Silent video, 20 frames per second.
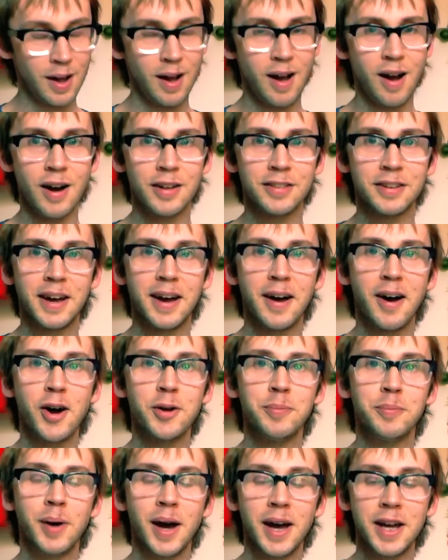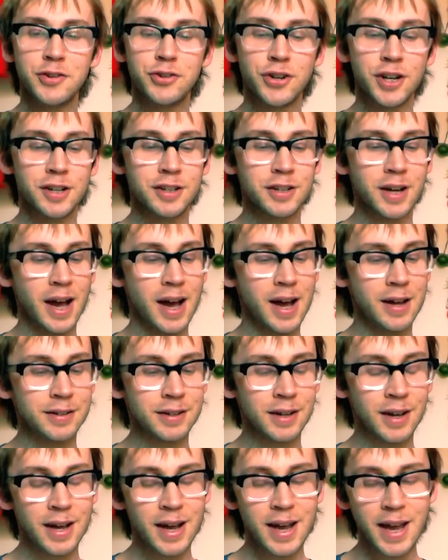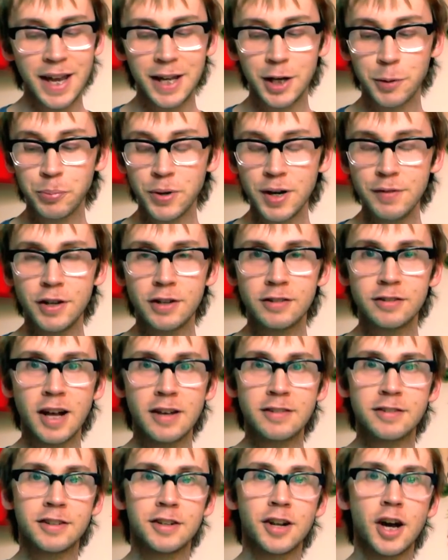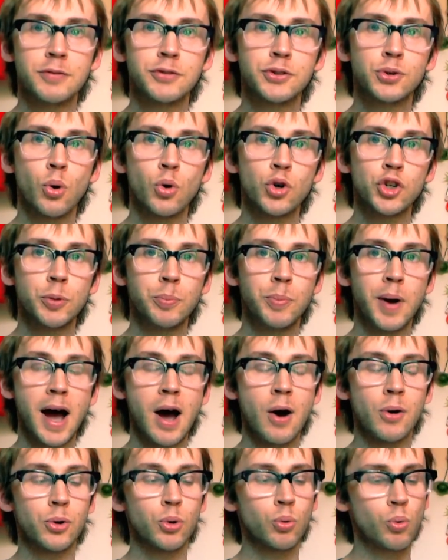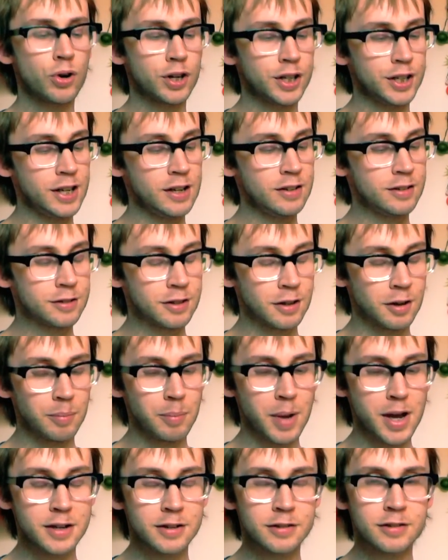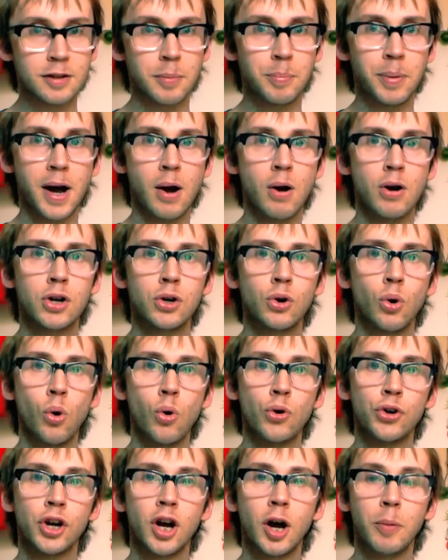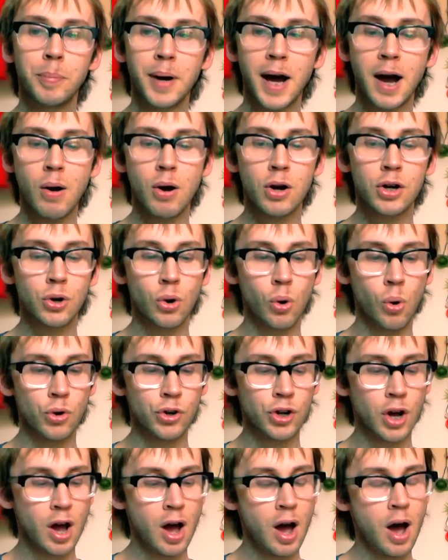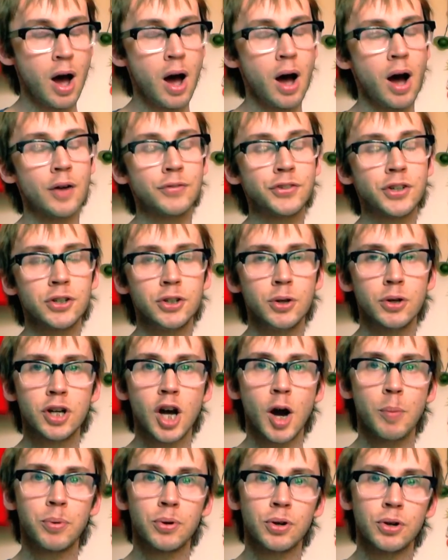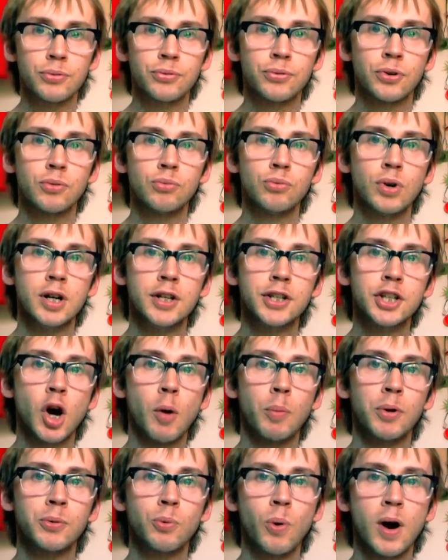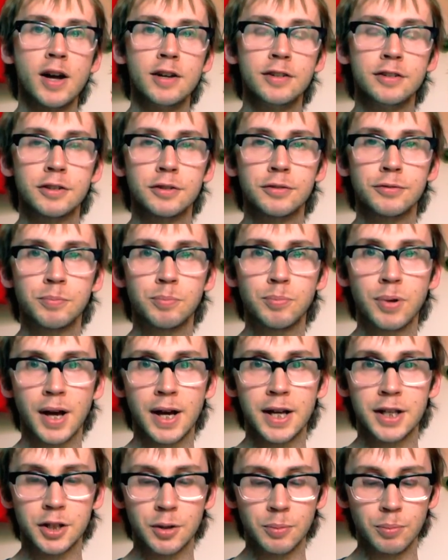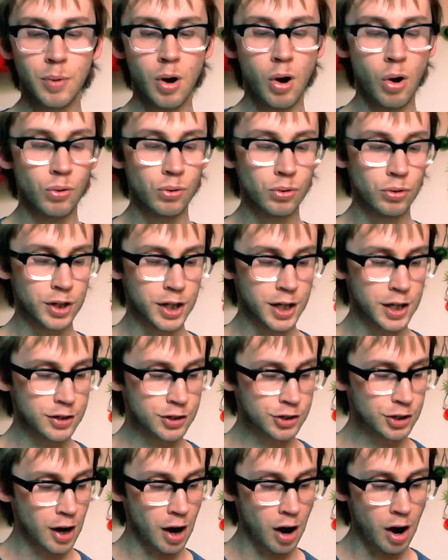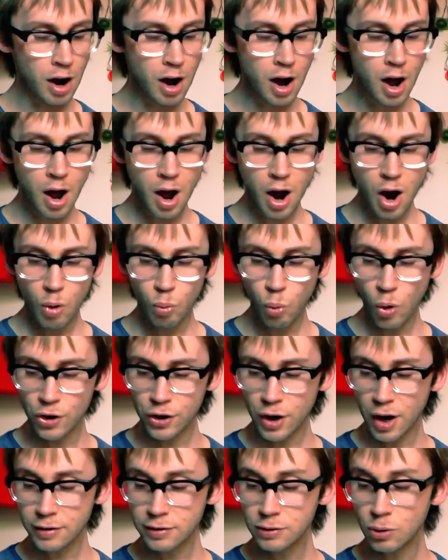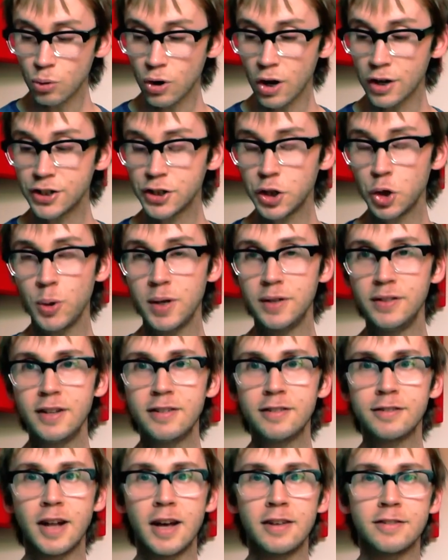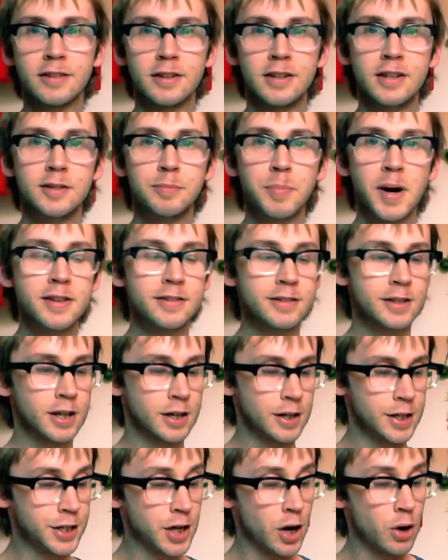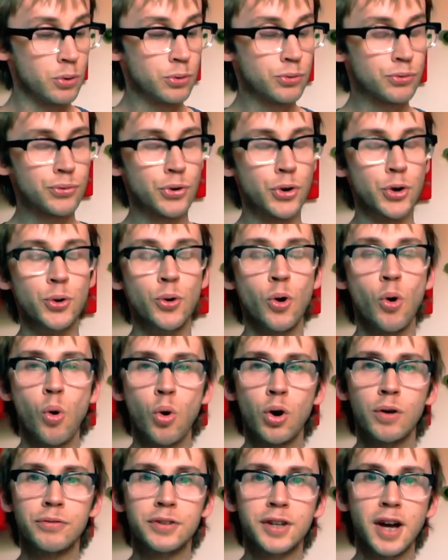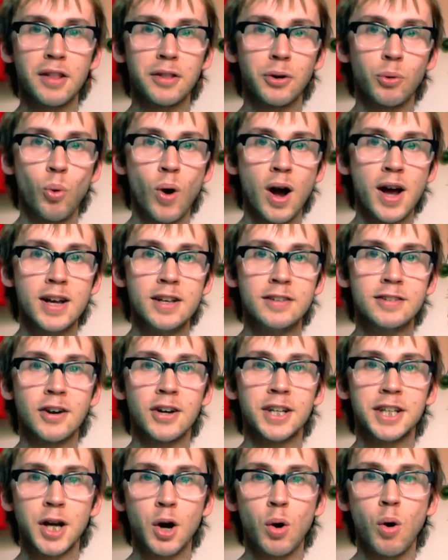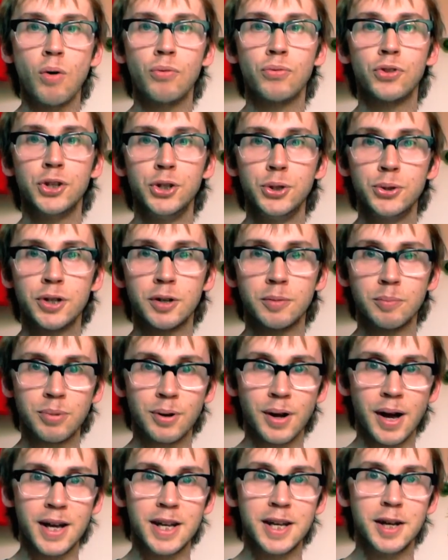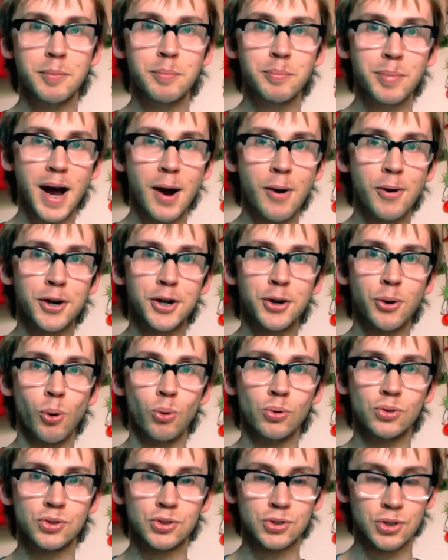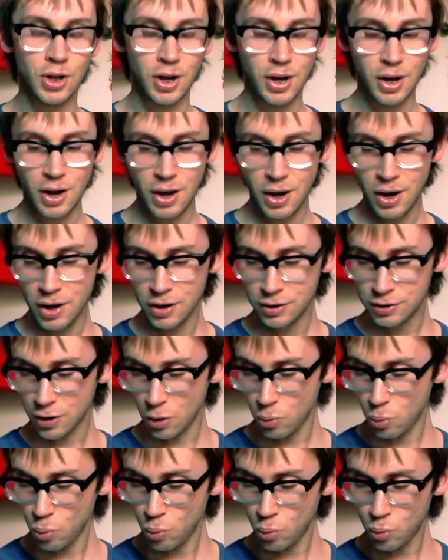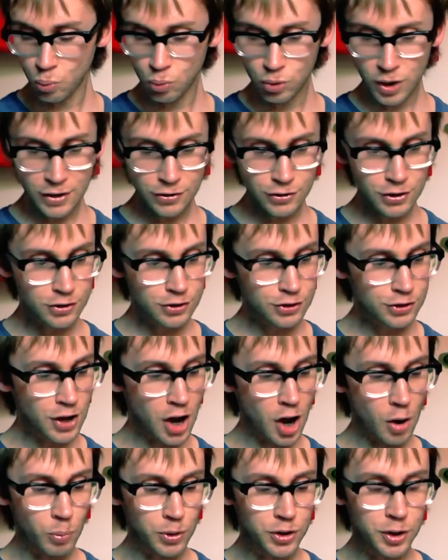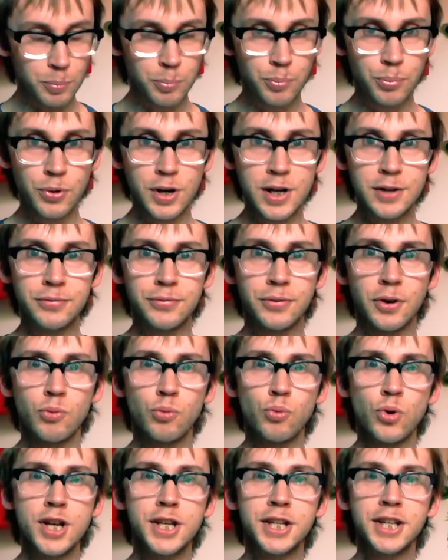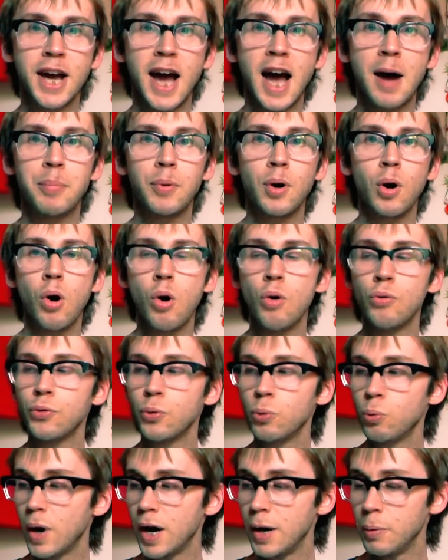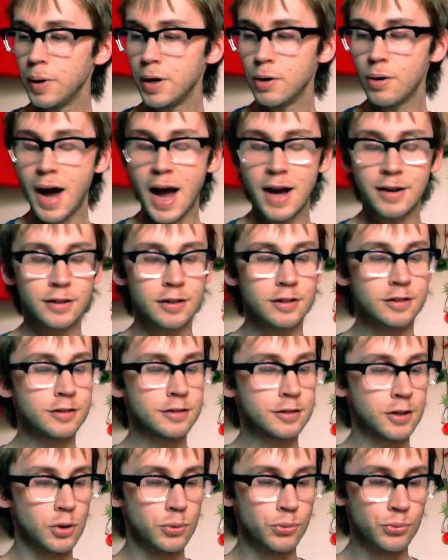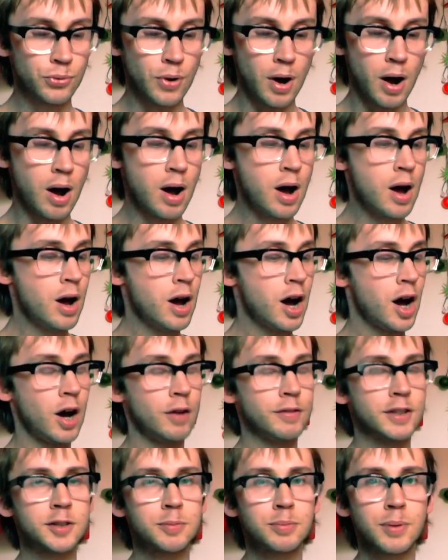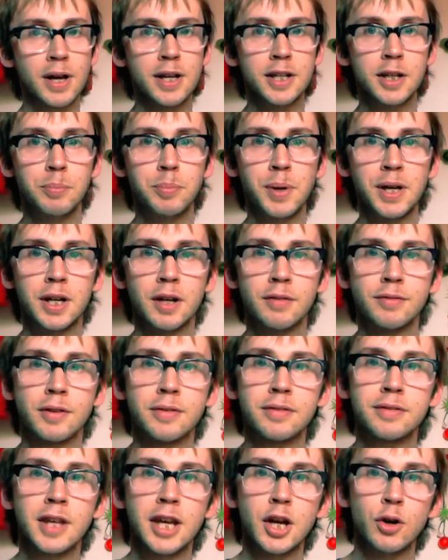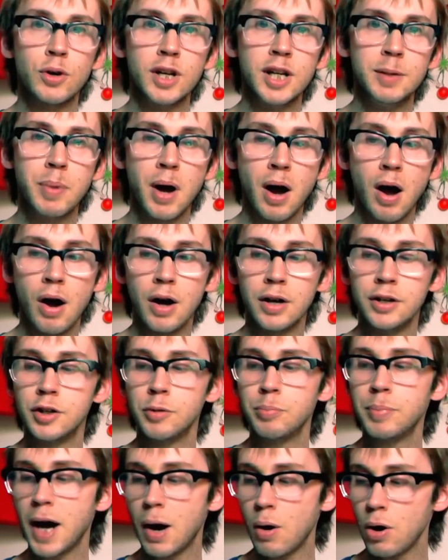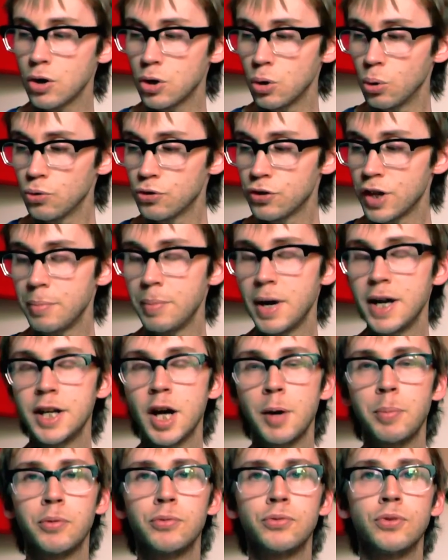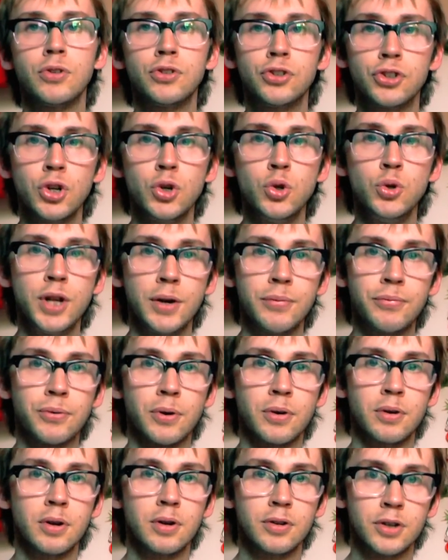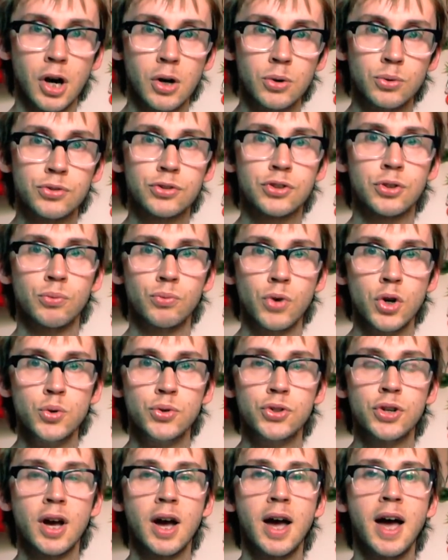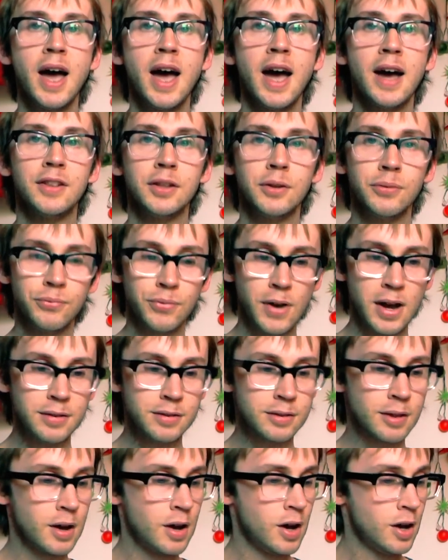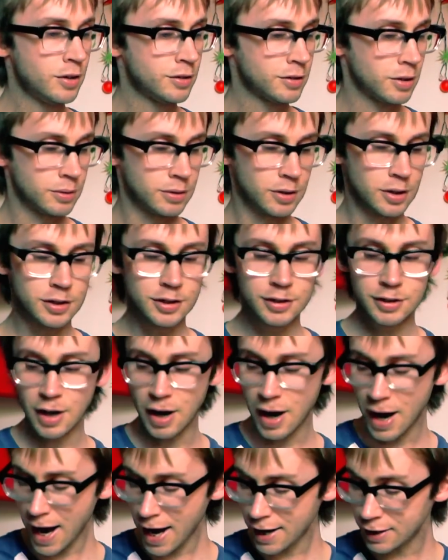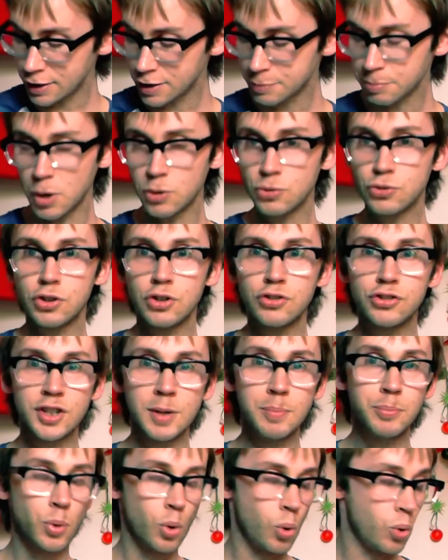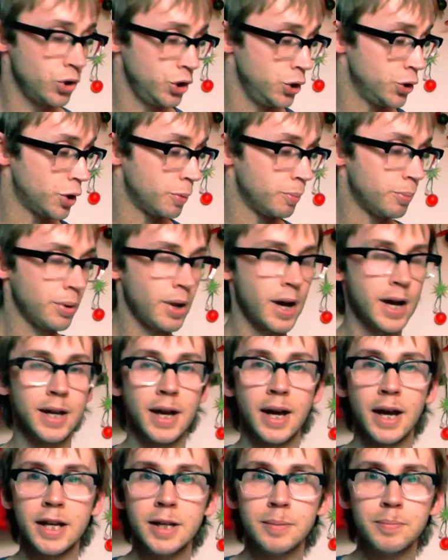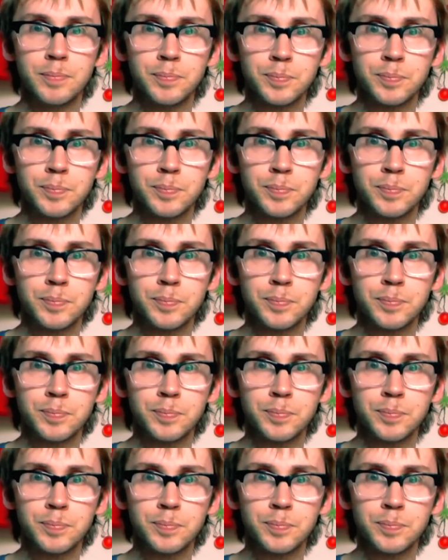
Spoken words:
Hi there, I'm Adrian, and in a previous lesson I've talked about what it is that makes a power chord a power chord. I've shown you a couple of really common ways of playing them on the guitar. What I thought I'd do in this lesson is basically go through all of the other ways I know of that you can play power chords. So let's just start with a brief recap of where we're at so far. I've explained a bit of the theory behind power chords. They're made up of two different notes, the root and the fifth, so that at its most simple you can play a